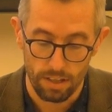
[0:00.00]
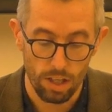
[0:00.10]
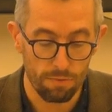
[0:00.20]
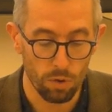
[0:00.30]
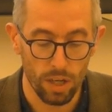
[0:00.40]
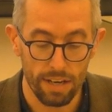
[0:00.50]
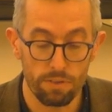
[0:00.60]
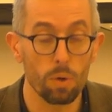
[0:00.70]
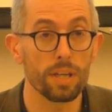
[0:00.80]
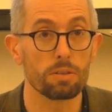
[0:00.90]
Therefore, I have
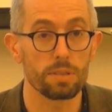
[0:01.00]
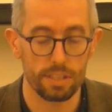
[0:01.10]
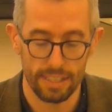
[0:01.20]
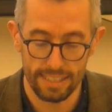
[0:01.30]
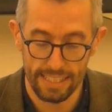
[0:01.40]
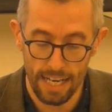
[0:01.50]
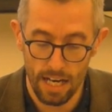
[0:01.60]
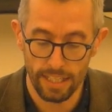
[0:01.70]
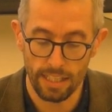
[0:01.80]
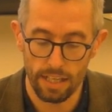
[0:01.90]
no interest in
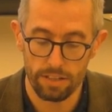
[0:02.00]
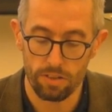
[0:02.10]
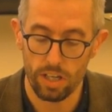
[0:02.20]
denying either